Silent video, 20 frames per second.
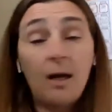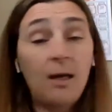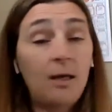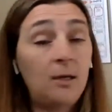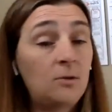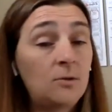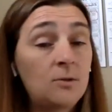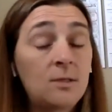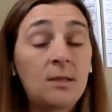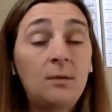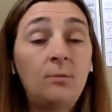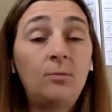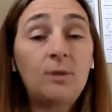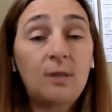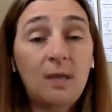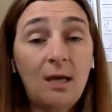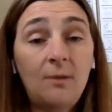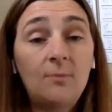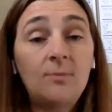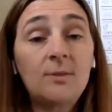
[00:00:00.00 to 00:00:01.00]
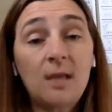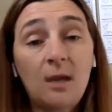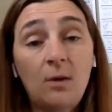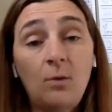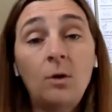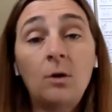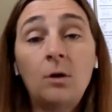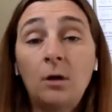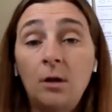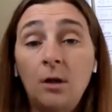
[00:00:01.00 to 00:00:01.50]
I know sometimes I
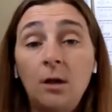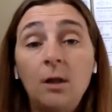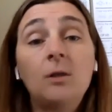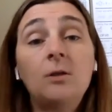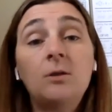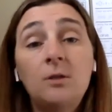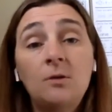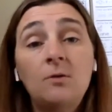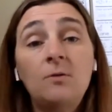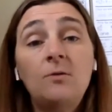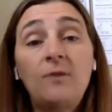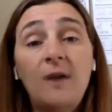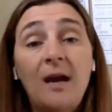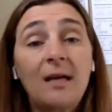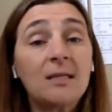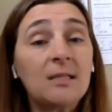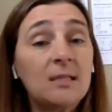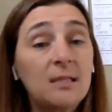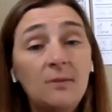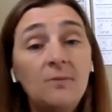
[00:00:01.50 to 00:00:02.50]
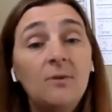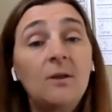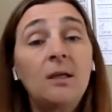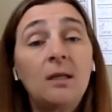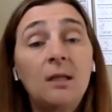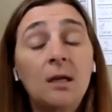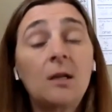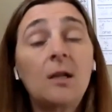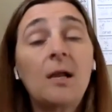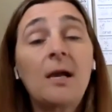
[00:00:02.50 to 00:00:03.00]
work a little too fast, even
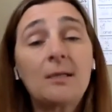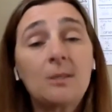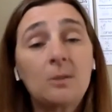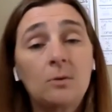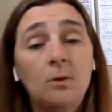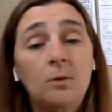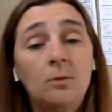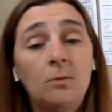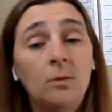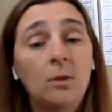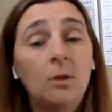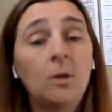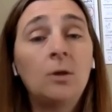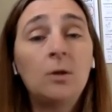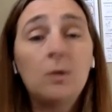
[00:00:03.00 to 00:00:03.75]
in the classroom.